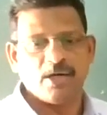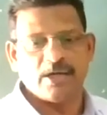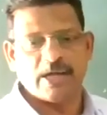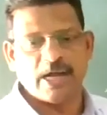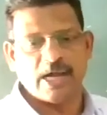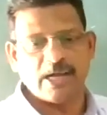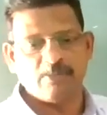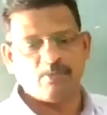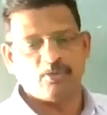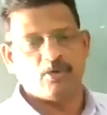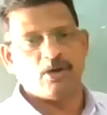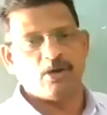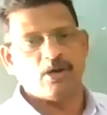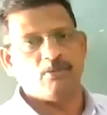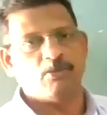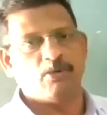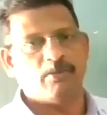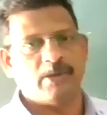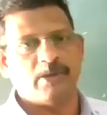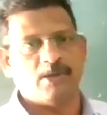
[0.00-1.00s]
dipole
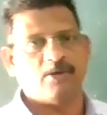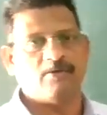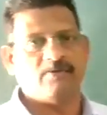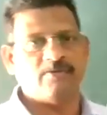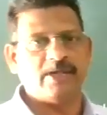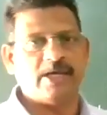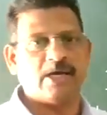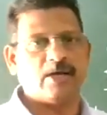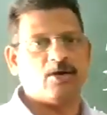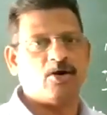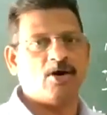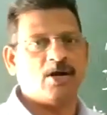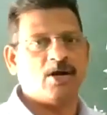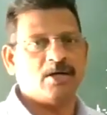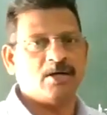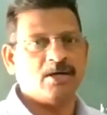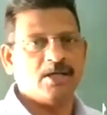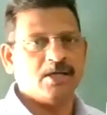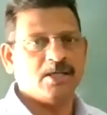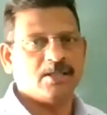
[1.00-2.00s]
moment of their own.